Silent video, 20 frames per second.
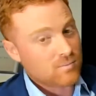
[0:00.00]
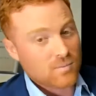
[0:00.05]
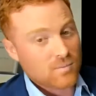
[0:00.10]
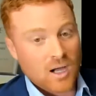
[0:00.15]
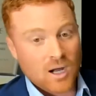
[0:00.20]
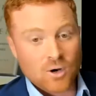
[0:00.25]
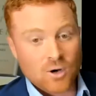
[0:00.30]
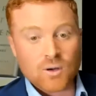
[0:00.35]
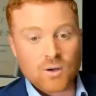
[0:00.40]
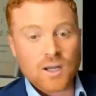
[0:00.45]

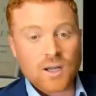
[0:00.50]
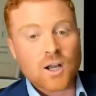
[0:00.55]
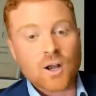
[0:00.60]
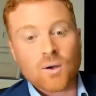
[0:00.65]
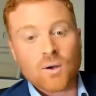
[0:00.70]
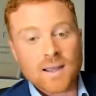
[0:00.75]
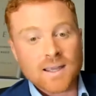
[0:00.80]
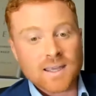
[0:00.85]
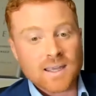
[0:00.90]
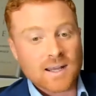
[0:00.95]
I already know
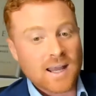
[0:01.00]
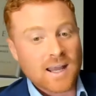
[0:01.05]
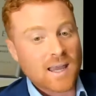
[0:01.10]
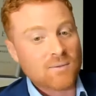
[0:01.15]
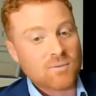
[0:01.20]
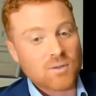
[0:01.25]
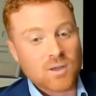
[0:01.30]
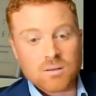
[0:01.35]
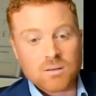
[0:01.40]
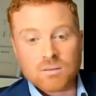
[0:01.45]
I can have
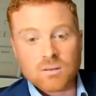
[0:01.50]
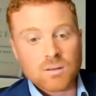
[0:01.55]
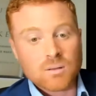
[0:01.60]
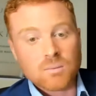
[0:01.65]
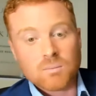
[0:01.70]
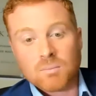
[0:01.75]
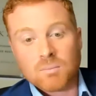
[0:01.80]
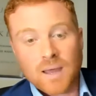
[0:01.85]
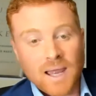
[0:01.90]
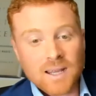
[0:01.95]
it,
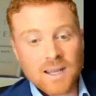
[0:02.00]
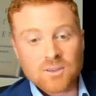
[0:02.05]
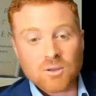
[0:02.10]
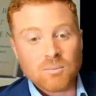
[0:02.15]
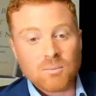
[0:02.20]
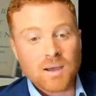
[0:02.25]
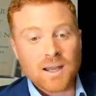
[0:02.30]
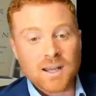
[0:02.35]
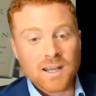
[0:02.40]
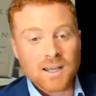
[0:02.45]
pay the
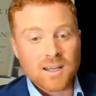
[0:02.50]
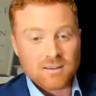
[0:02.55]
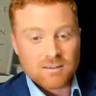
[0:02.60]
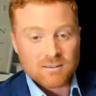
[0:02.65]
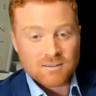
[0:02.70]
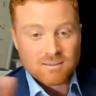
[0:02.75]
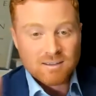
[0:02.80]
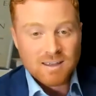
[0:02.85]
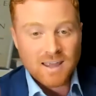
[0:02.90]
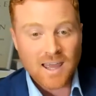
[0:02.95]
money,
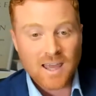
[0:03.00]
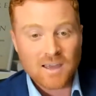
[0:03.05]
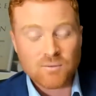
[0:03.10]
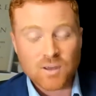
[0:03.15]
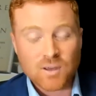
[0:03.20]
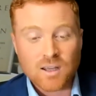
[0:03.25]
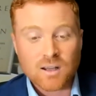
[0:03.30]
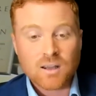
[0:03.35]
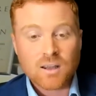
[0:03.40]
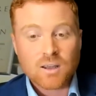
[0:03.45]
have
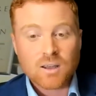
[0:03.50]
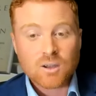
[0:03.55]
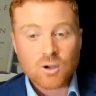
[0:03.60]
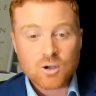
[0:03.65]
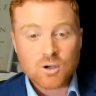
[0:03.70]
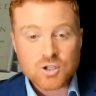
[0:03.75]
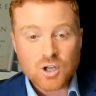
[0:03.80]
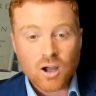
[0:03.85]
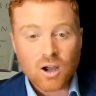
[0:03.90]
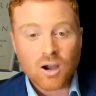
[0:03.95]
it.
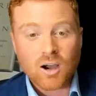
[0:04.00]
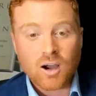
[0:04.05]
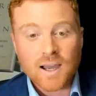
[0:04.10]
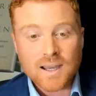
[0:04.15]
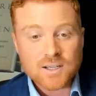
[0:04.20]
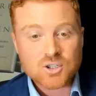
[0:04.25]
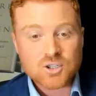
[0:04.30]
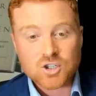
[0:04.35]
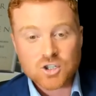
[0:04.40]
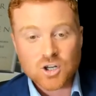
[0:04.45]
Because I
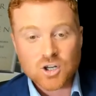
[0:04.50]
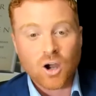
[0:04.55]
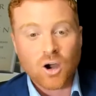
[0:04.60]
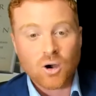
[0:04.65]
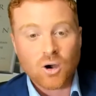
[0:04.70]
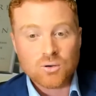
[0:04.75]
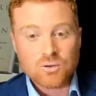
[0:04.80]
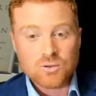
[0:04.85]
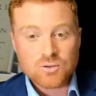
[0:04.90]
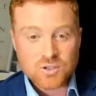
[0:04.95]

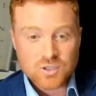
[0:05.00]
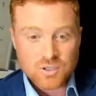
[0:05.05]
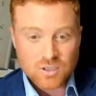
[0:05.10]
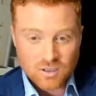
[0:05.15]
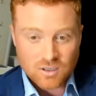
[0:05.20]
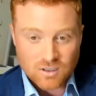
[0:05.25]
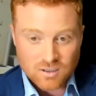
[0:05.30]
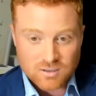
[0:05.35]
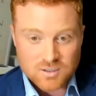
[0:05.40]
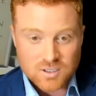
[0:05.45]
chose
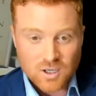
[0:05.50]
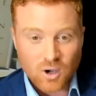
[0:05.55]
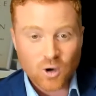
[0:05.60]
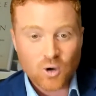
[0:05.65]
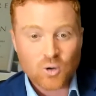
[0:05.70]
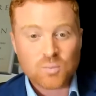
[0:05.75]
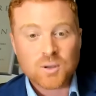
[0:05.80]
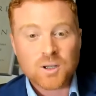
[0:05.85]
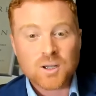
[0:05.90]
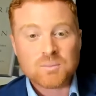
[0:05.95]
to
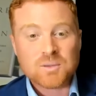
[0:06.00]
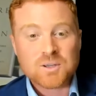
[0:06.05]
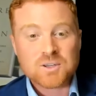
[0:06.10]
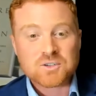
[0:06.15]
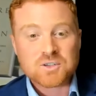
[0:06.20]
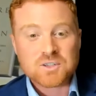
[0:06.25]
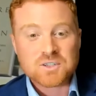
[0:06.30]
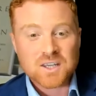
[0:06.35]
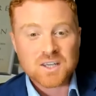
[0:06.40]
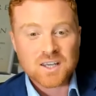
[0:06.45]
open a
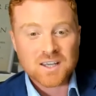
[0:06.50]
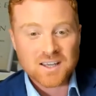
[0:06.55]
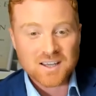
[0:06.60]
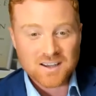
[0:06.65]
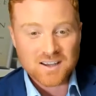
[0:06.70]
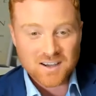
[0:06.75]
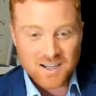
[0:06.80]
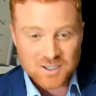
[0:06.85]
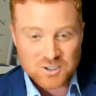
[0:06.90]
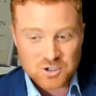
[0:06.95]
business
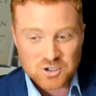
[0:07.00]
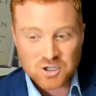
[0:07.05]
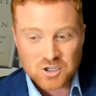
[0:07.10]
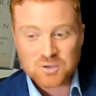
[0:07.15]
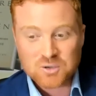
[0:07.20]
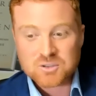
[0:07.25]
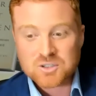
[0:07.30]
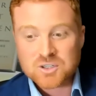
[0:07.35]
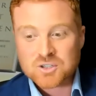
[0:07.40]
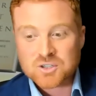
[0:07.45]
here. I
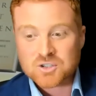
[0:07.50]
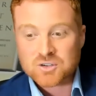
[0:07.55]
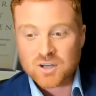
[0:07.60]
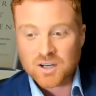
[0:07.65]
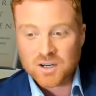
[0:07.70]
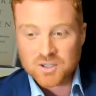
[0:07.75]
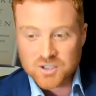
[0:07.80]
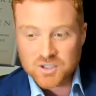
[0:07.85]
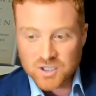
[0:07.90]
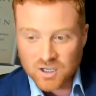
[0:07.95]
chose a
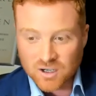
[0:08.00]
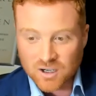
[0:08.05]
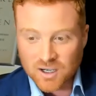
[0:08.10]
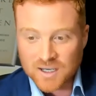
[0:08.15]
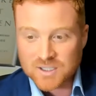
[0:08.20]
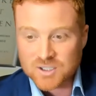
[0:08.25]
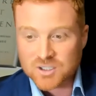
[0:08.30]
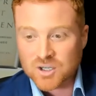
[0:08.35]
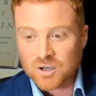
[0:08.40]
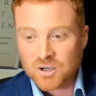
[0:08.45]
structure. I
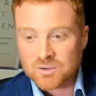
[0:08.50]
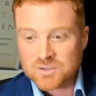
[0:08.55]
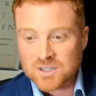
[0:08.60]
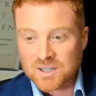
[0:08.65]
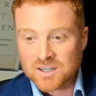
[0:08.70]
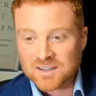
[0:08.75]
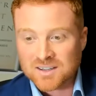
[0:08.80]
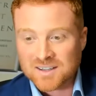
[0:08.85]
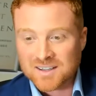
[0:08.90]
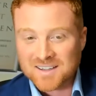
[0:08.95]
chose
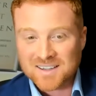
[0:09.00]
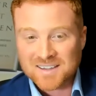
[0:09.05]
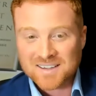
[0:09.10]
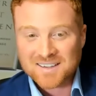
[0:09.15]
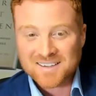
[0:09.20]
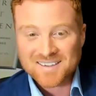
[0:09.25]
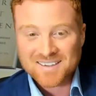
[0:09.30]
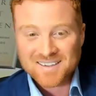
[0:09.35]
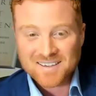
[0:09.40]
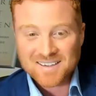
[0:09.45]
it.
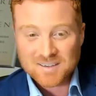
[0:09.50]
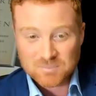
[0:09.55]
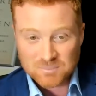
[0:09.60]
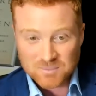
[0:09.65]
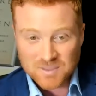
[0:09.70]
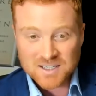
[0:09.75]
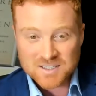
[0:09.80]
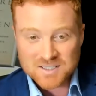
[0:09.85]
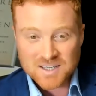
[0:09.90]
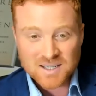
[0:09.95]

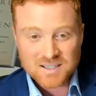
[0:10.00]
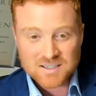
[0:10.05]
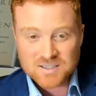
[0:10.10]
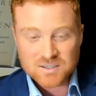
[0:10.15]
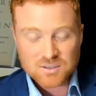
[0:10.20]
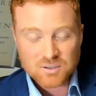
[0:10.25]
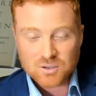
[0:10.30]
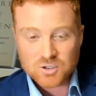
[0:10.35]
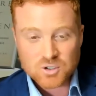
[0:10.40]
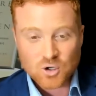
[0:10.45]
Make
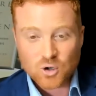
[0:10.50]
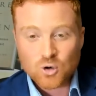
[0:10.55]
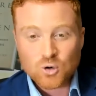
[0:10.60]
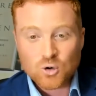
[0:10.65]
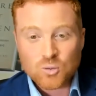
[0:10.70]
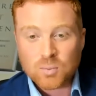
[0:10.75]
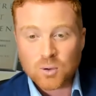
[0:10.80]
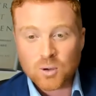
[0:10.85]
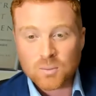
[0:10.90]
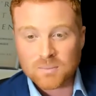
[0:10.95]
sense? Because who
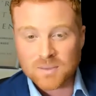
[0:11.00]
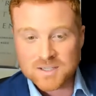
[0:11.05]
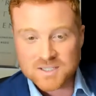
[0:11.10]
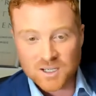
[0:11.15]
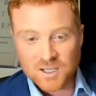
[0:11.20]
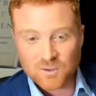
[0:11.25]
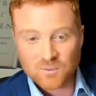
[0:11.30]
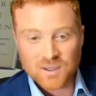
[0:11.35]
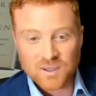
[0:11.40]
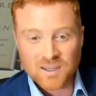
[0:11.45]
put
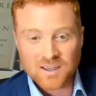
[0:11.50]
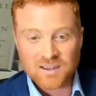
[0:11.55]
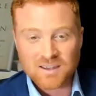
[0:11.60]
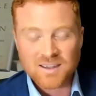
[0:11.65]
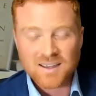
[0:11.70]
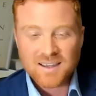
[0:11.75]
myself here?